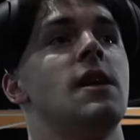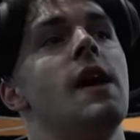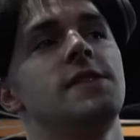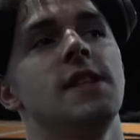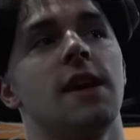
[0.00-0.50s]

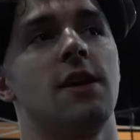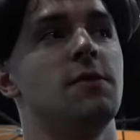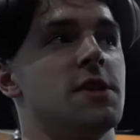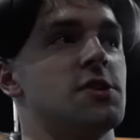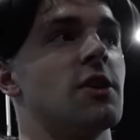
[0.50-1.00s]
I've seen that kid
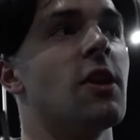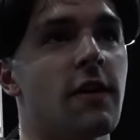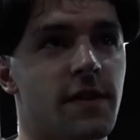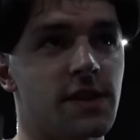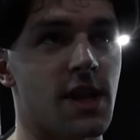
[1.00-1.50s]
with his shirt
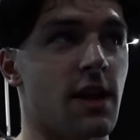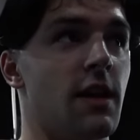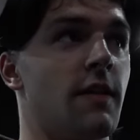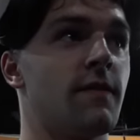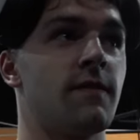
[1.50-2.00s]
off. He's got
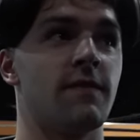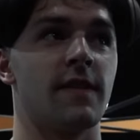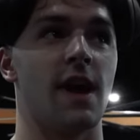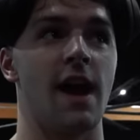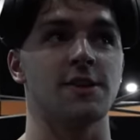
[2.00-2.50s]
a...
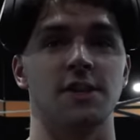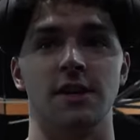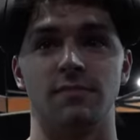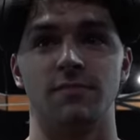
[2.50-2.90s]
Actually,